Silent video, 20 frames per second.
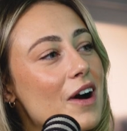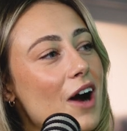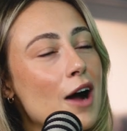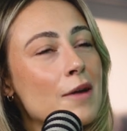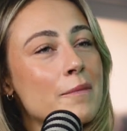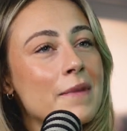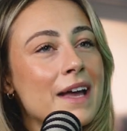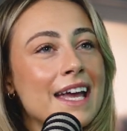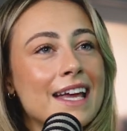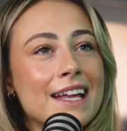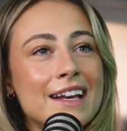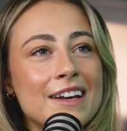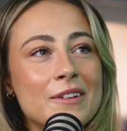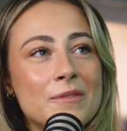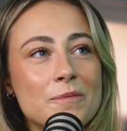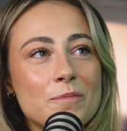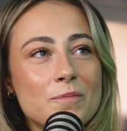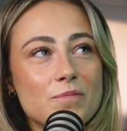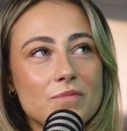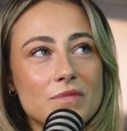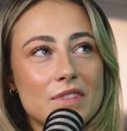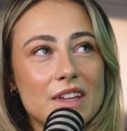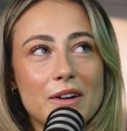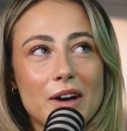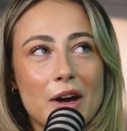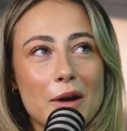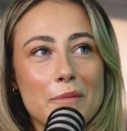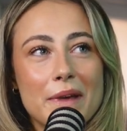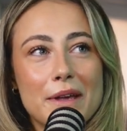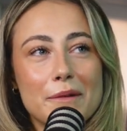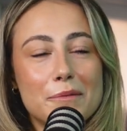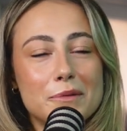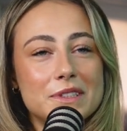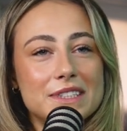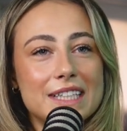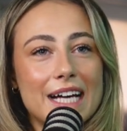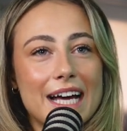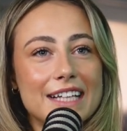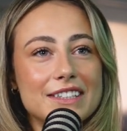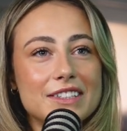I mean, like people
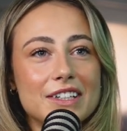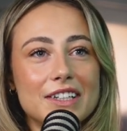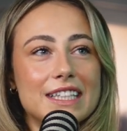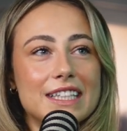say it, don't